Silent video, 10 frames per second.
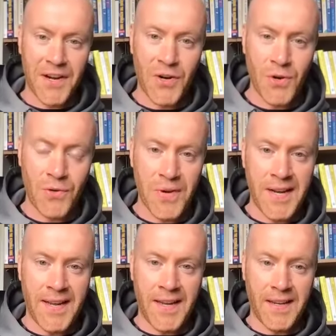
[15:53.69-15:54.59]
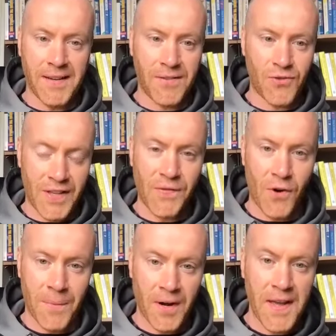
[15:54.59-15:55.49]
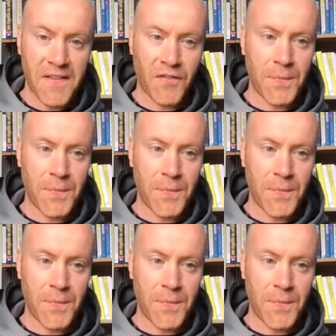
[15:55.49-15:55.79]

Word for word: are going to really transform your life,